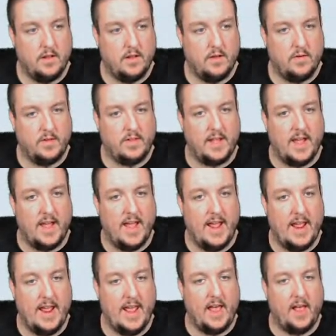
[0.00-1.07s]
What the
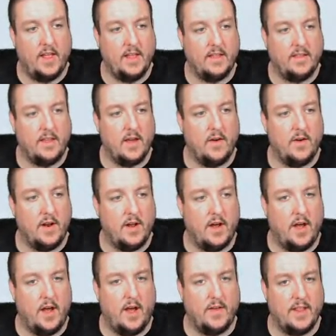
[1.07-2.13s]
hell is going
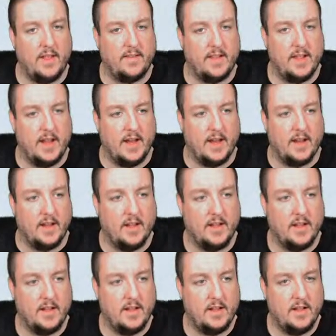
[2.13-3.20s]
on with this thing?
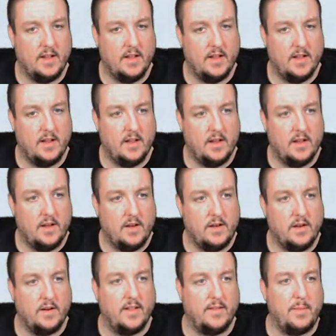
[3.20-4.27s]

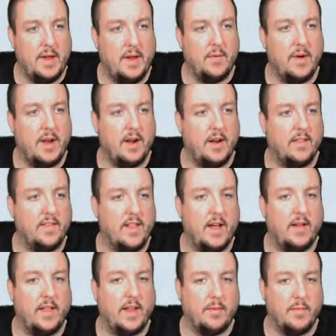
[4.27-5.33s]
Dude, it's being weird. It's
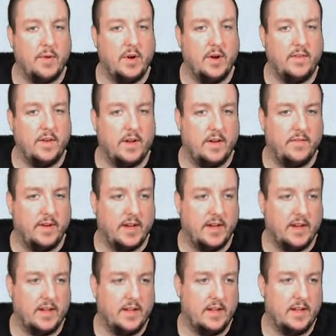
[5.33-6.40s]
not, like, moving on me.
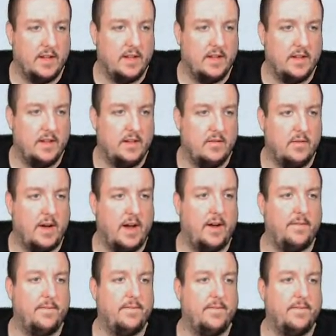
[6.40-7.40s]
Well,